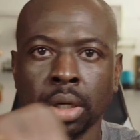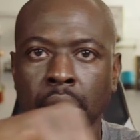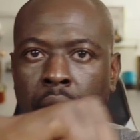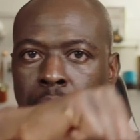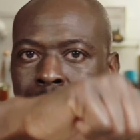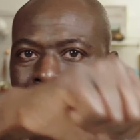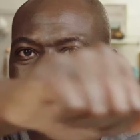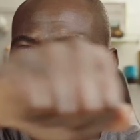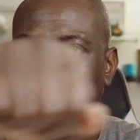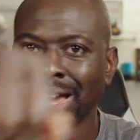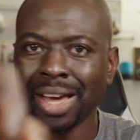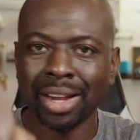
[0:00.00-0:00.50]

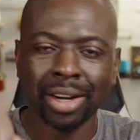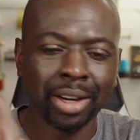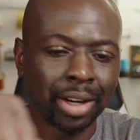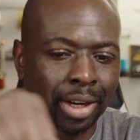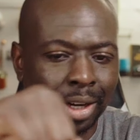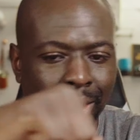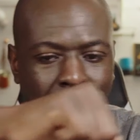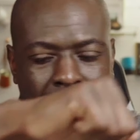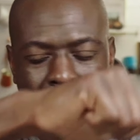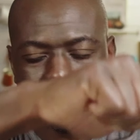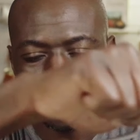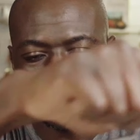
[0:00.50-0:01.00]
I'm not
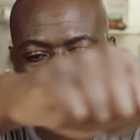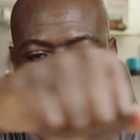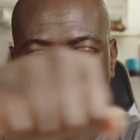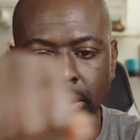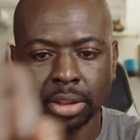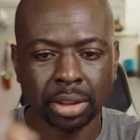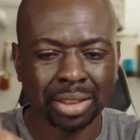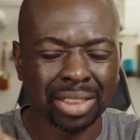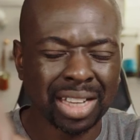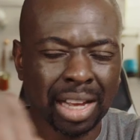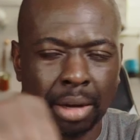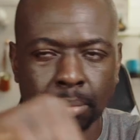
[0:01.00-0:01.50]
editing
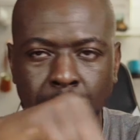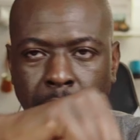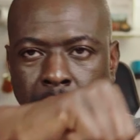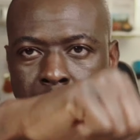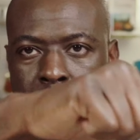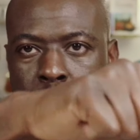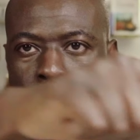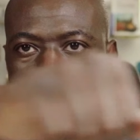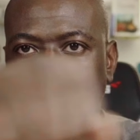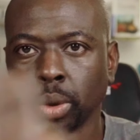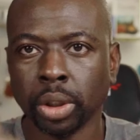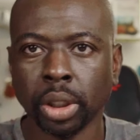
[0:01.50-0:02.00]
this, not
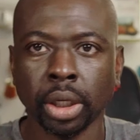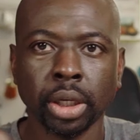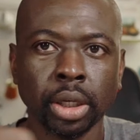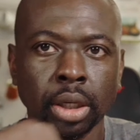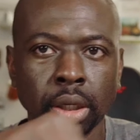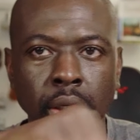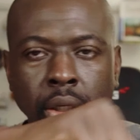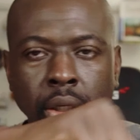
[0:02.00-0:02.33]
much really.